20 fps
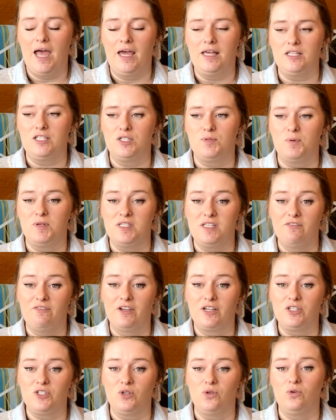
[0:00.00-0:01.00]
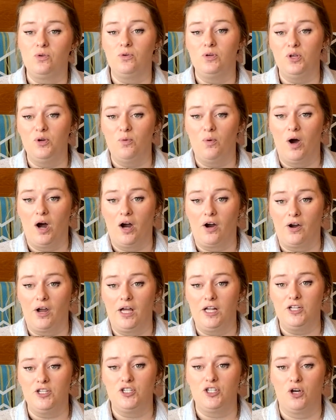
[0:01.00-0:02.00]
and specific to who you are
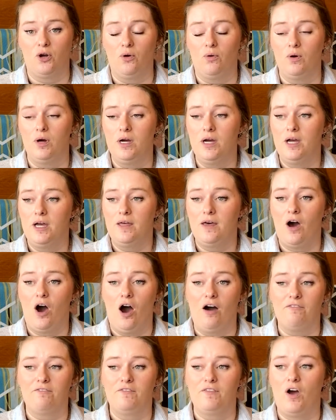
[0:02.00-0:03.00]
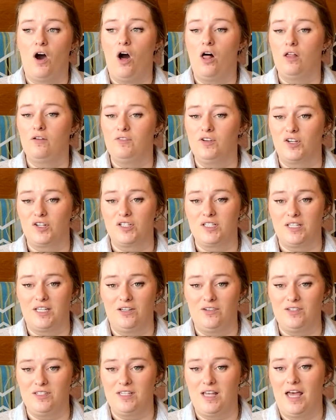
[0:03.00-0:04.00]
and show off all of your
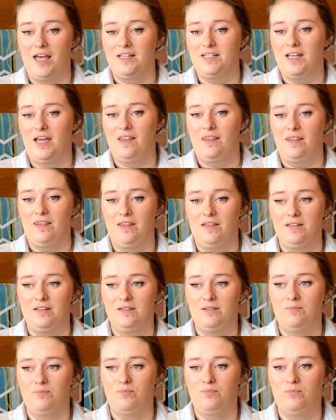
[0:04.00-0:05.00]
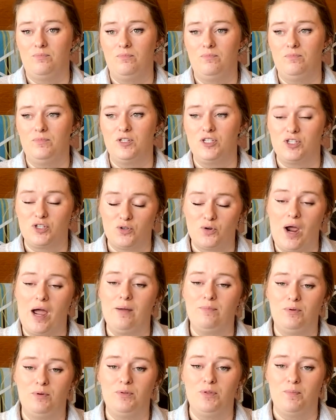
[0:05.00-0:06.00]
skill set and
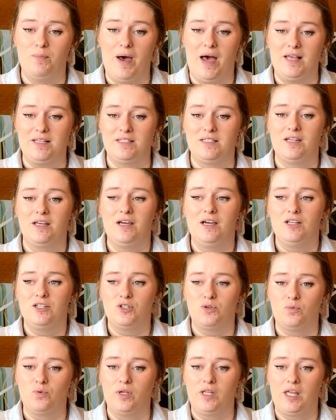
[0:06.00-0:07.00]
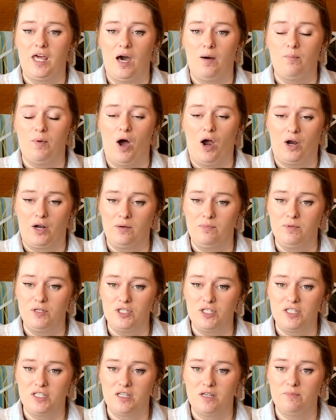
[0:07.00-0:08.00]
describe you the best to really help our
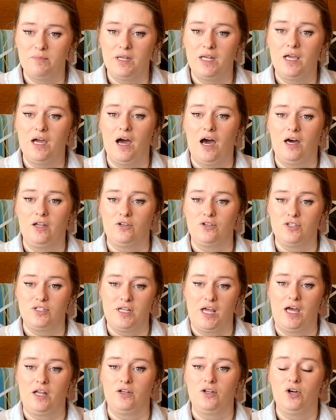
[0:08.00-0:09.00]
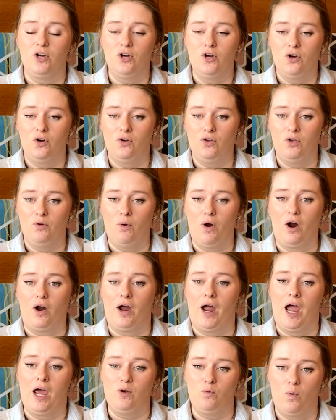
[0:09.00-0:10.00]
admissions committee understand who you
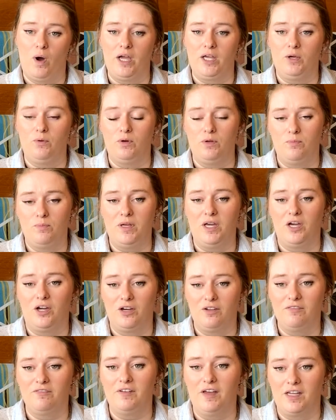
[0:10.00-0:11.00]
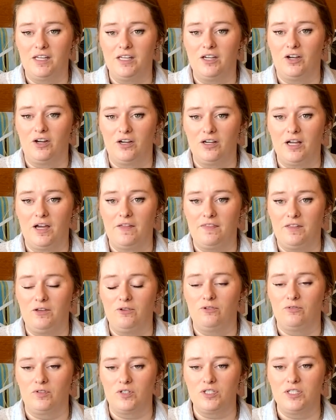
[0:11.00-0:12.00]
are and why you would be a good fit here at the
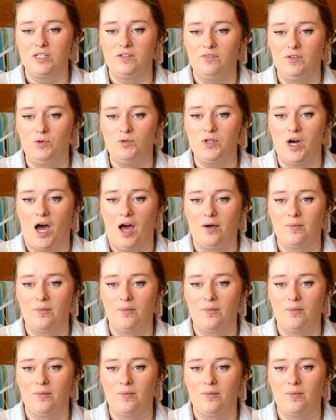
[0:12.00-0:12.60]
University of Utah.